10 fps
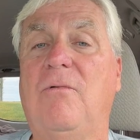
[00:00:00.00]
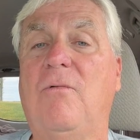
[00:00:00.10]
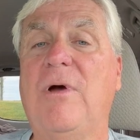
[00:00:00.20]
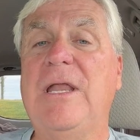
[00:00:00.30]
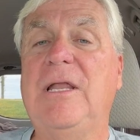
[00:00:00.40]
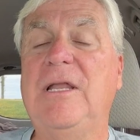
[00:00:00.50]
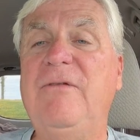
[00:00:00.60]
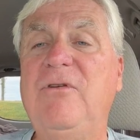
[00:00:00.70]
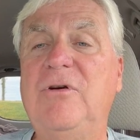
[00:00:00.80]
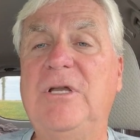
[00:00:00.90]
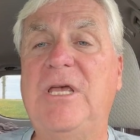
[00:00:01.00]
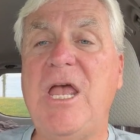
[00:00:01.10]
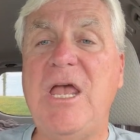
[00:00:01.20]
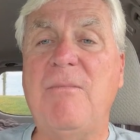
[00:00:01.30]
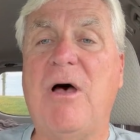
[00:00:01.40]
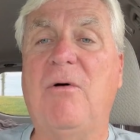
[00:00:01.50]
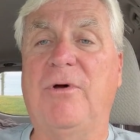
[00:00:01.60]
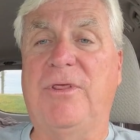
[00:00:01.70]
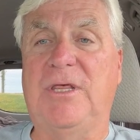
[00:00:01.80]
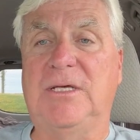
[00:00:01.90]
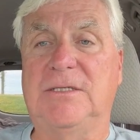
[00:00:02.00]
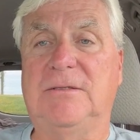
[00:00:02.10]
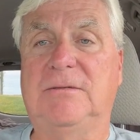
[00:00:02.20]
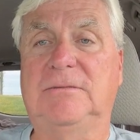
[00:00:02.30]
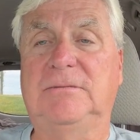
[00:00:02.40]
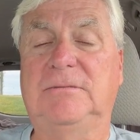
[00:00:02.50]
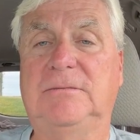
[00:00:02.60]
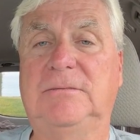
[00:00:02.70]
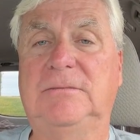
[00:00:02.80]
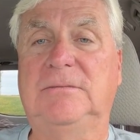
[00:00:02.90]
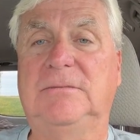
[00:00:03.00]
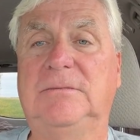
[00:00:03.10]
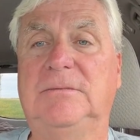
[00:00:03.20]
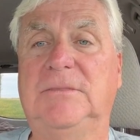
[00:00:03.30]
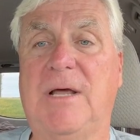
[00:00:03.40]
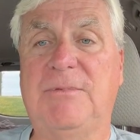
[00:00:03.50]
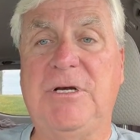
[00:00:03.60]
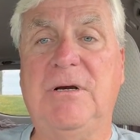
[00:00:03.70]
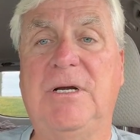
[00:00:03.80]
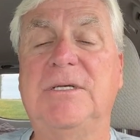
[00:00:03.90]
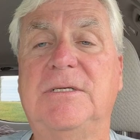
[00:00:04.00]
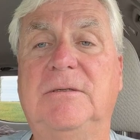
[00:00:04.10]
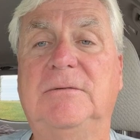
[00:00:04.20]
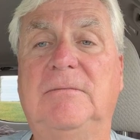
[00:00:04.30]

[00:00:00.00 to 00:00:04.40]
When Live Good came out with this, I'm serious.